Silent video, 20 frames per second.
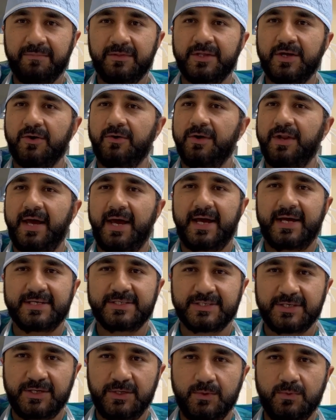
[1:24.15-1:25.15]
they're gonna
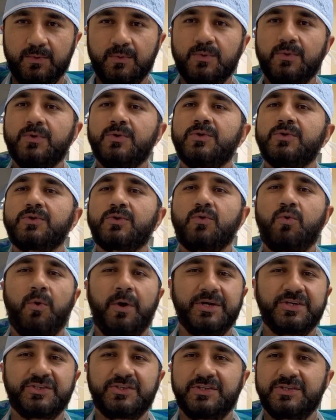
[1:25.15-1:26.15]
ask you
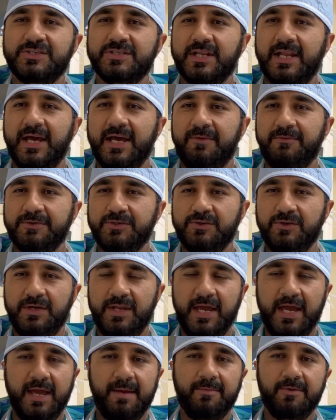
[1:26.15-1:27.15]
questions like what's your
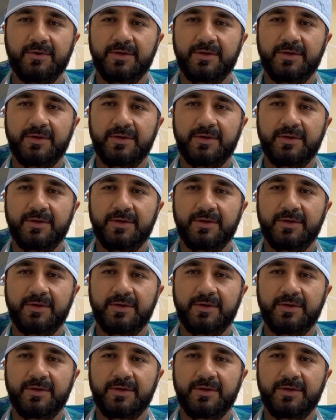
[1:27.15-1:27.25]
name,